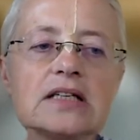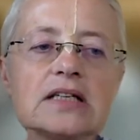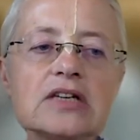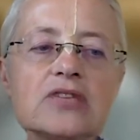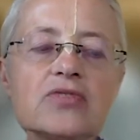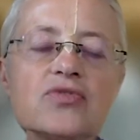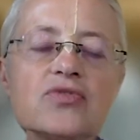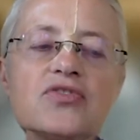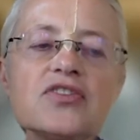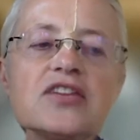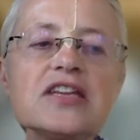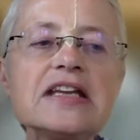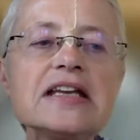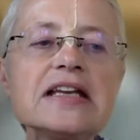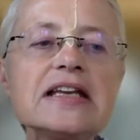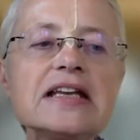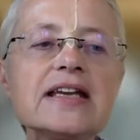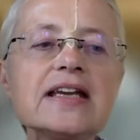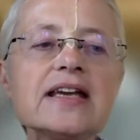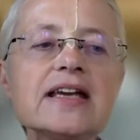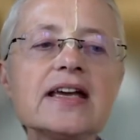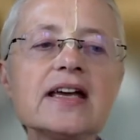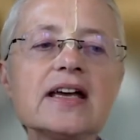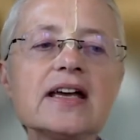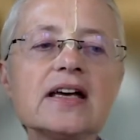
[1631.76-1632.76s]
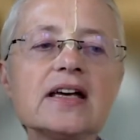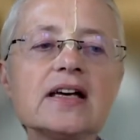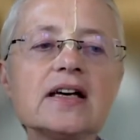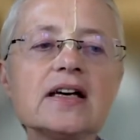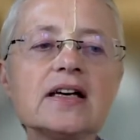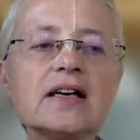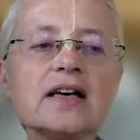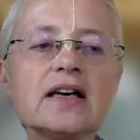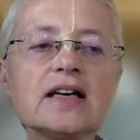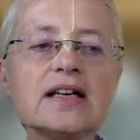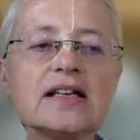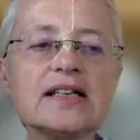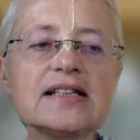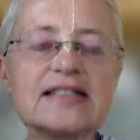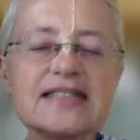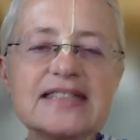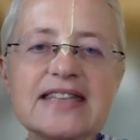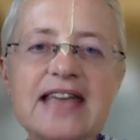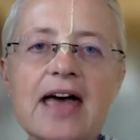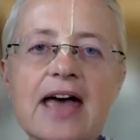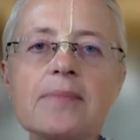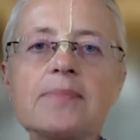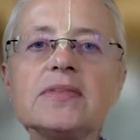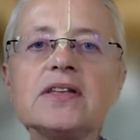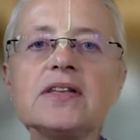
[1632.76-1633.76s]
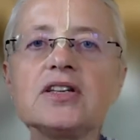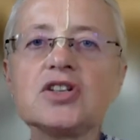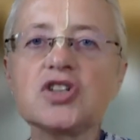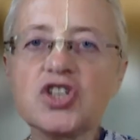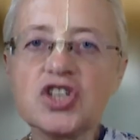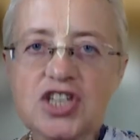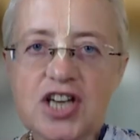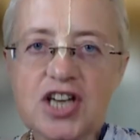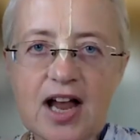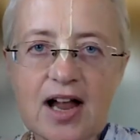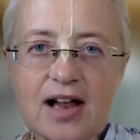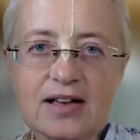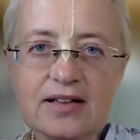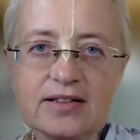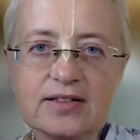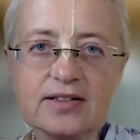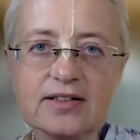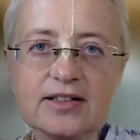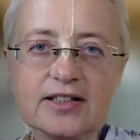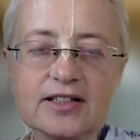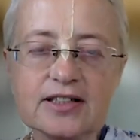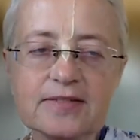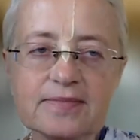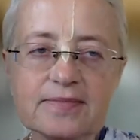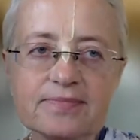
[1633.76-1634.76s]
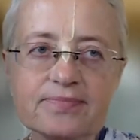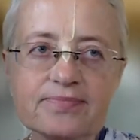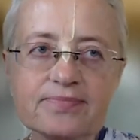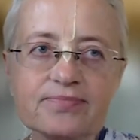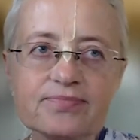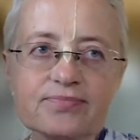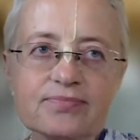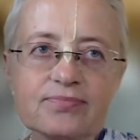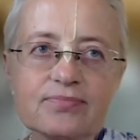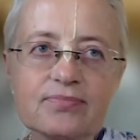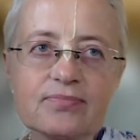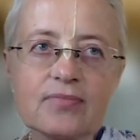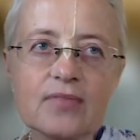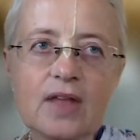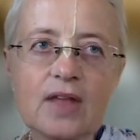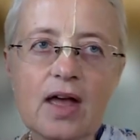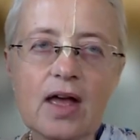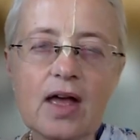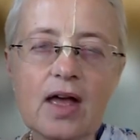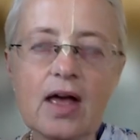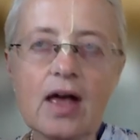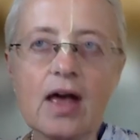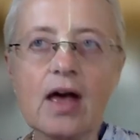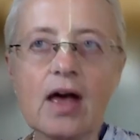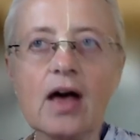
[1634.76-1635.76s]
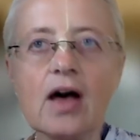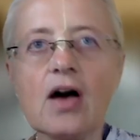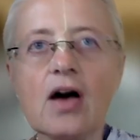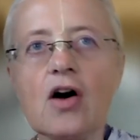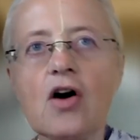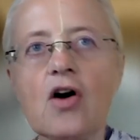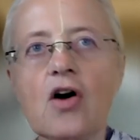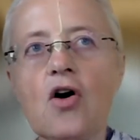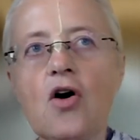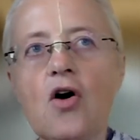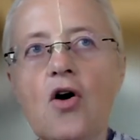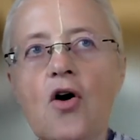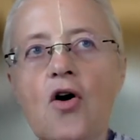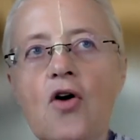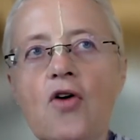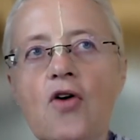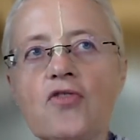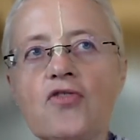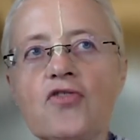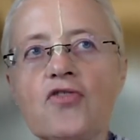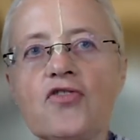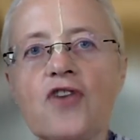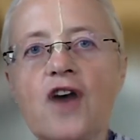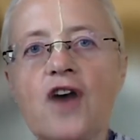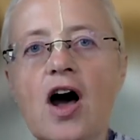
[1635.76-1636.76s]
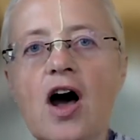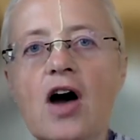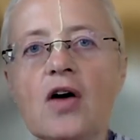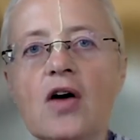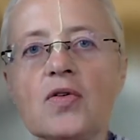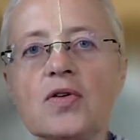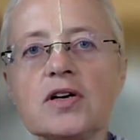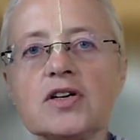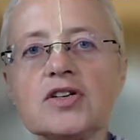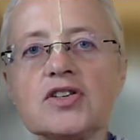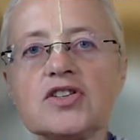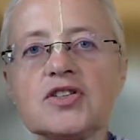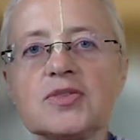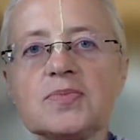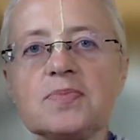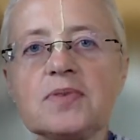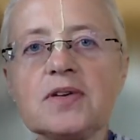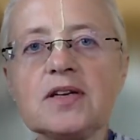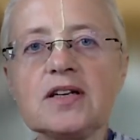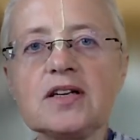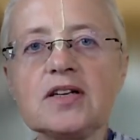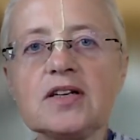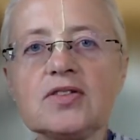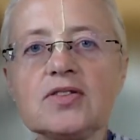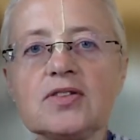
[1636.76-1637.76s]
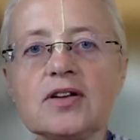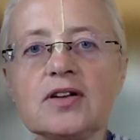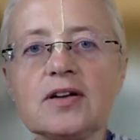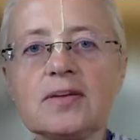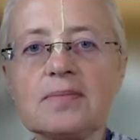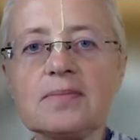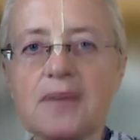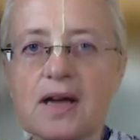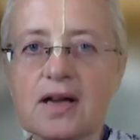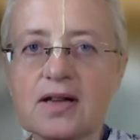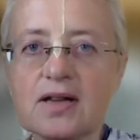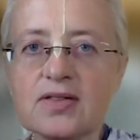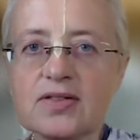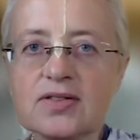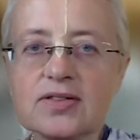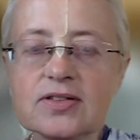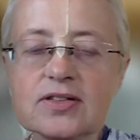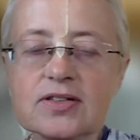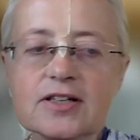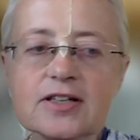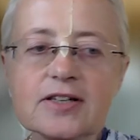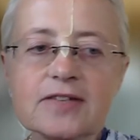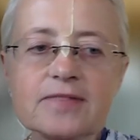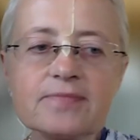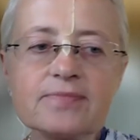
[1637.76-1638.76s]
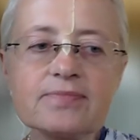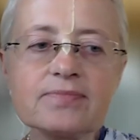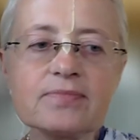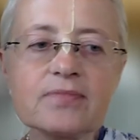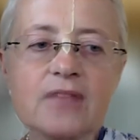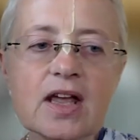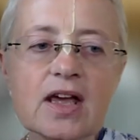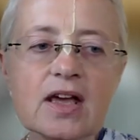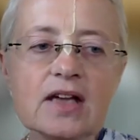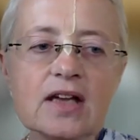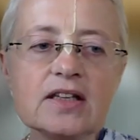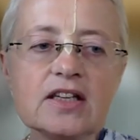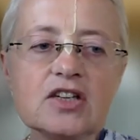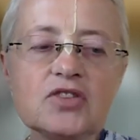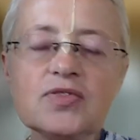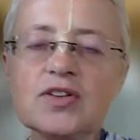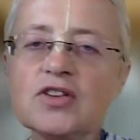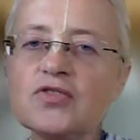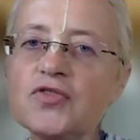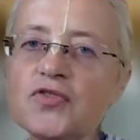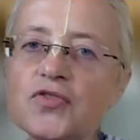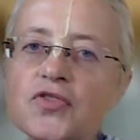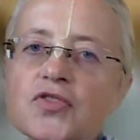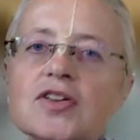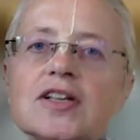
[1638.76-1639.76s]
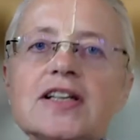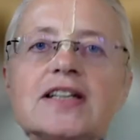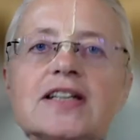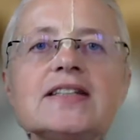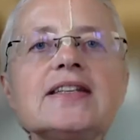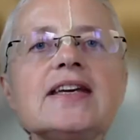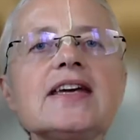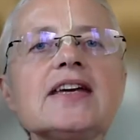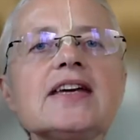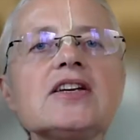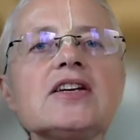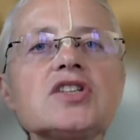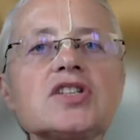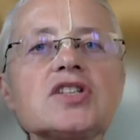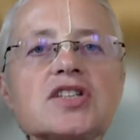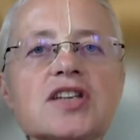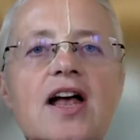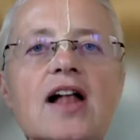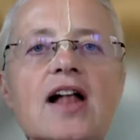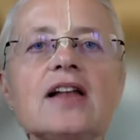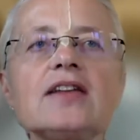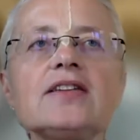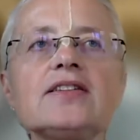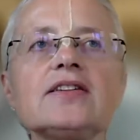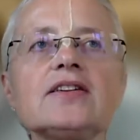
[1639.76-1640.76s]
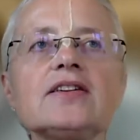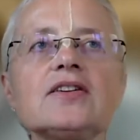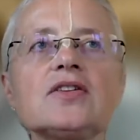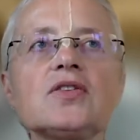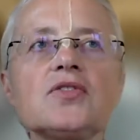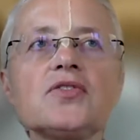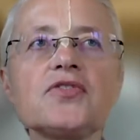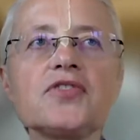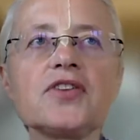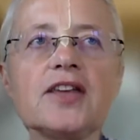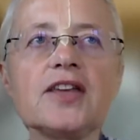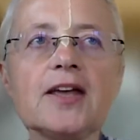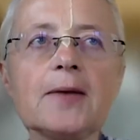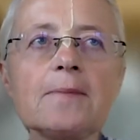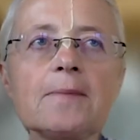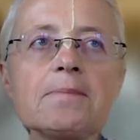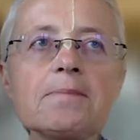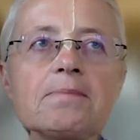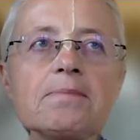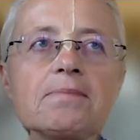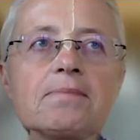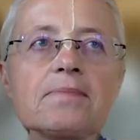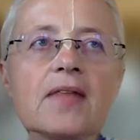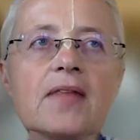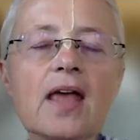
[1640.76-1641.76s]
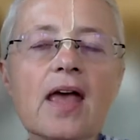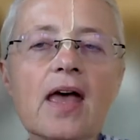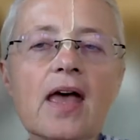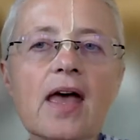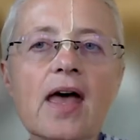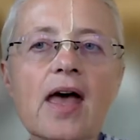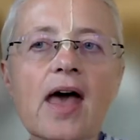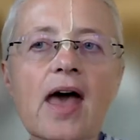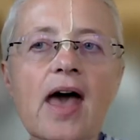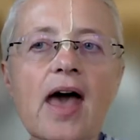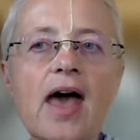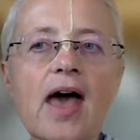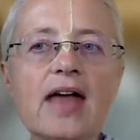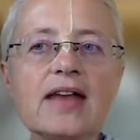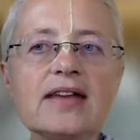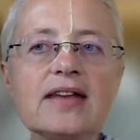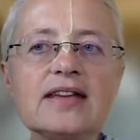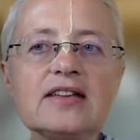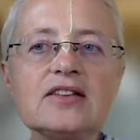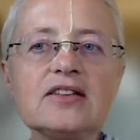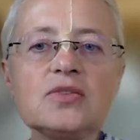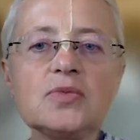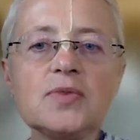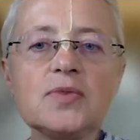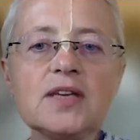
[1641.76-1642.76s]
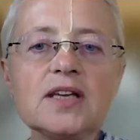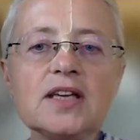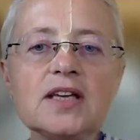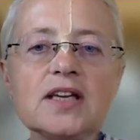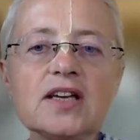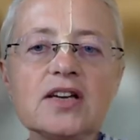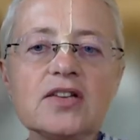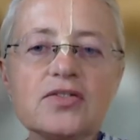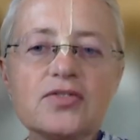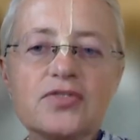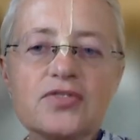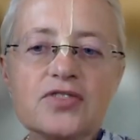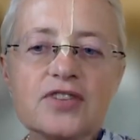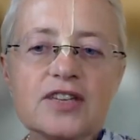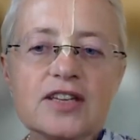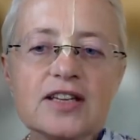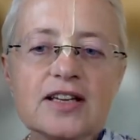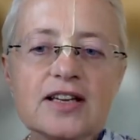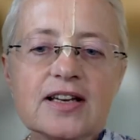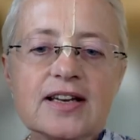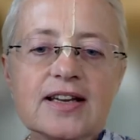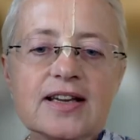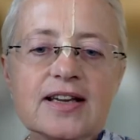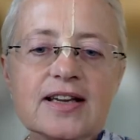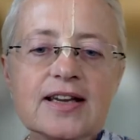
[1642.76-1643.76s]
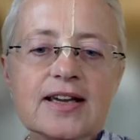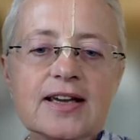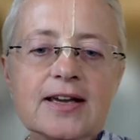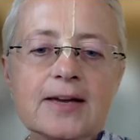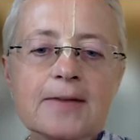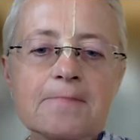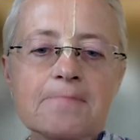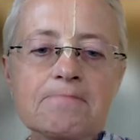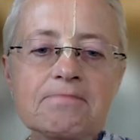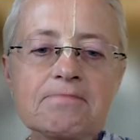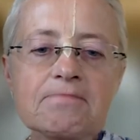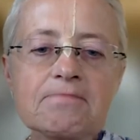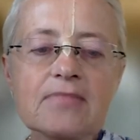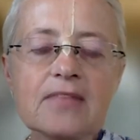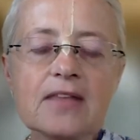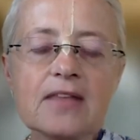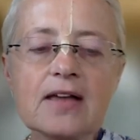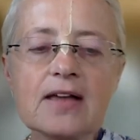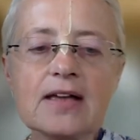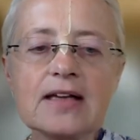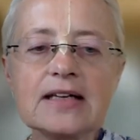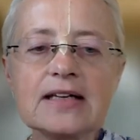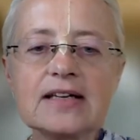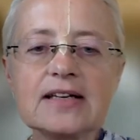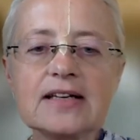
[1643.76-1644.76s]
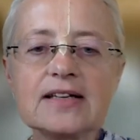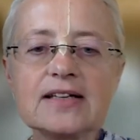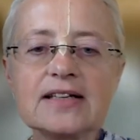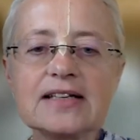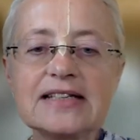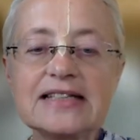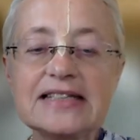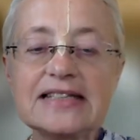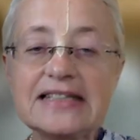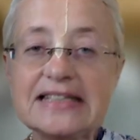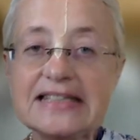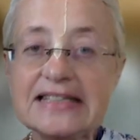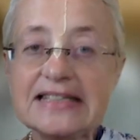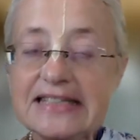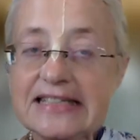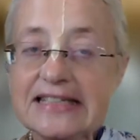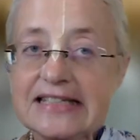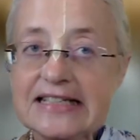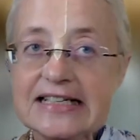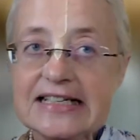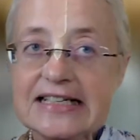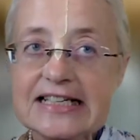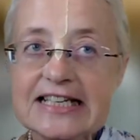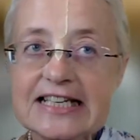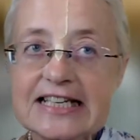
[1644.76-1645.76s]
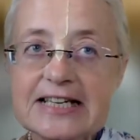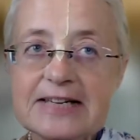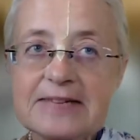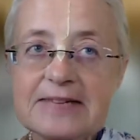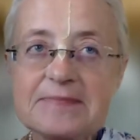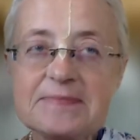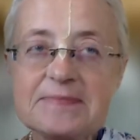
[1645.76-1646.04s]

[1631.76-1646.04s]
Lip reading: really accept the shelter of our spiritual master, that we fully take shelter of him, and that we really sincerely,